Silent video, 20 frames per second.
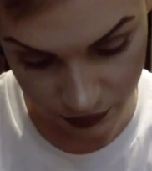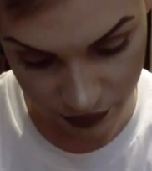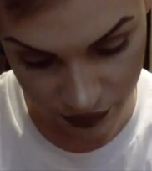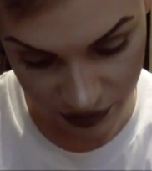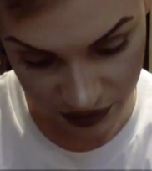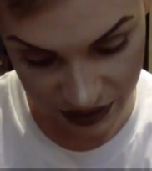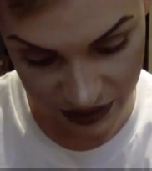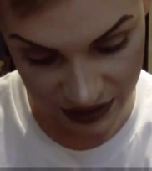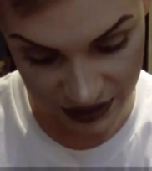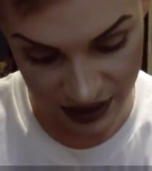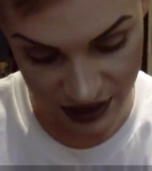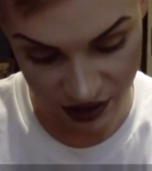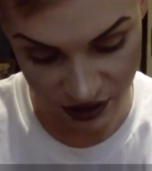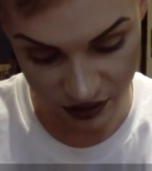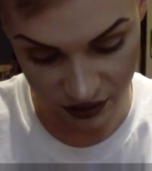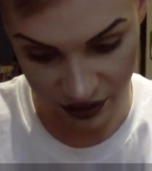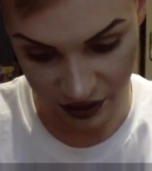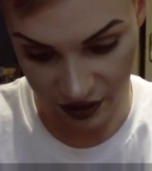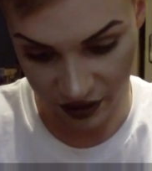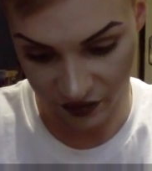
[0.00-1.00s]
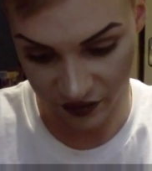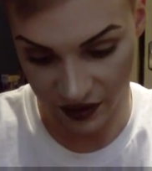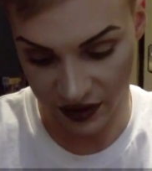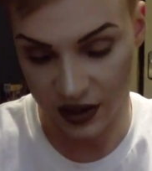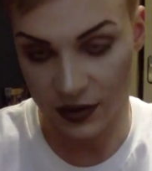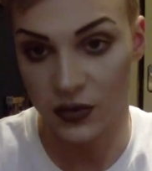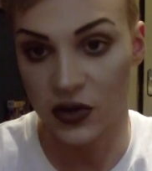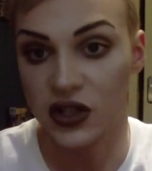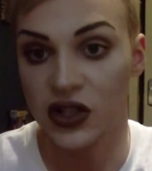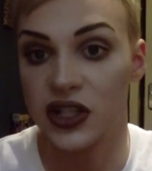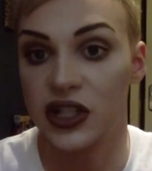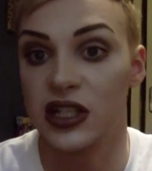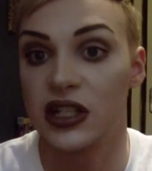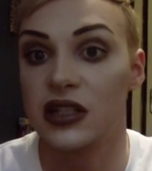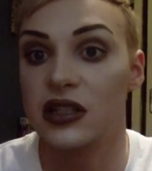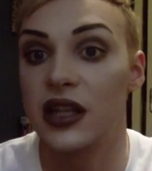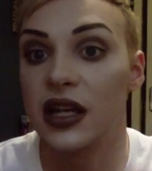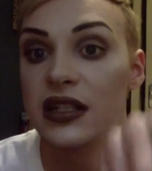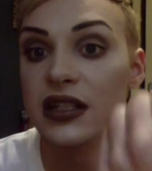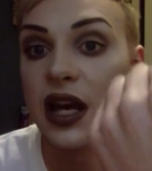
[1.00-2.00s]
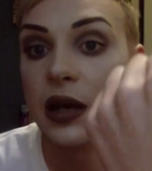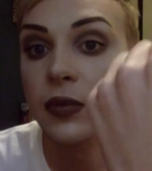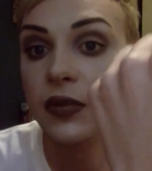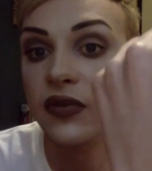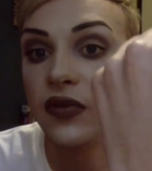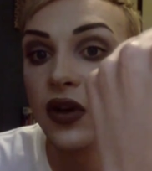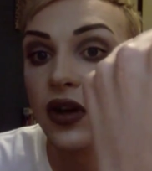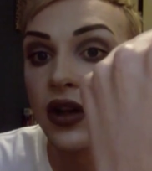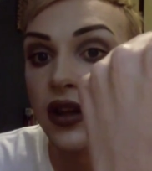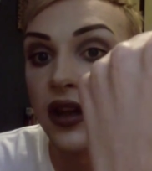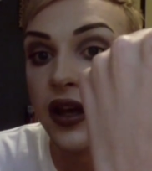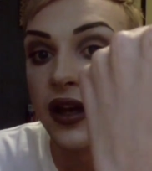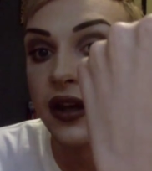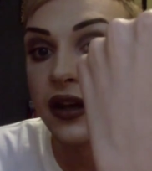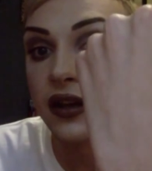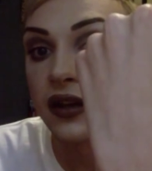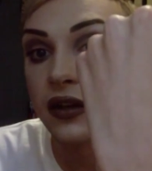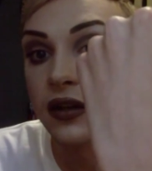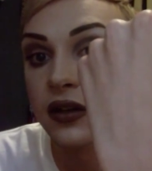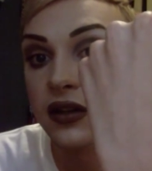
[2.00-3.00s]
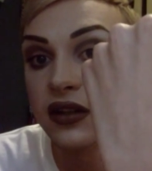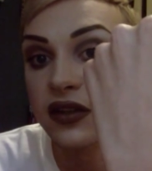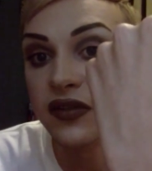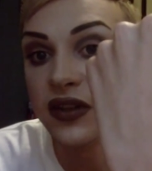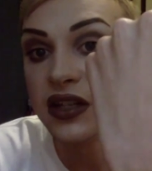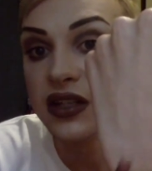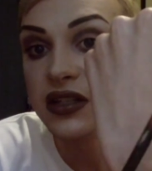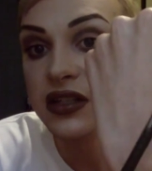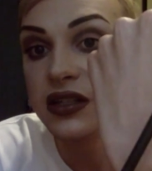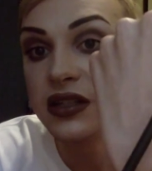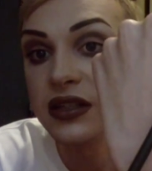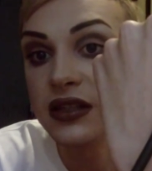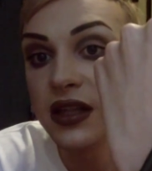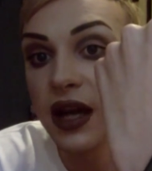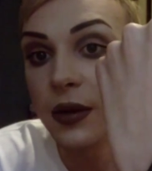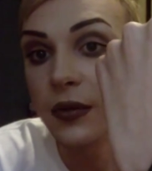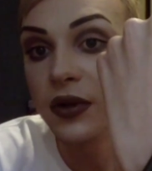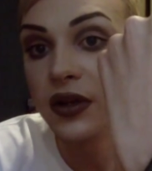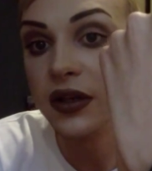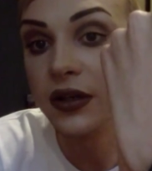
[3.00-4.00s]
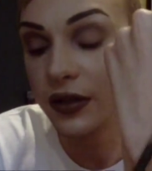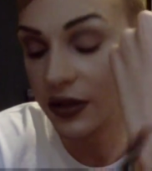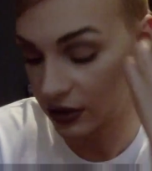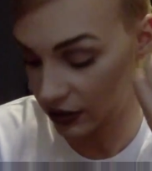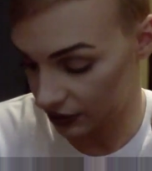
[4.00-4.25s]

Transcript: But still, you know, very much that type of colour. Dervish is that one.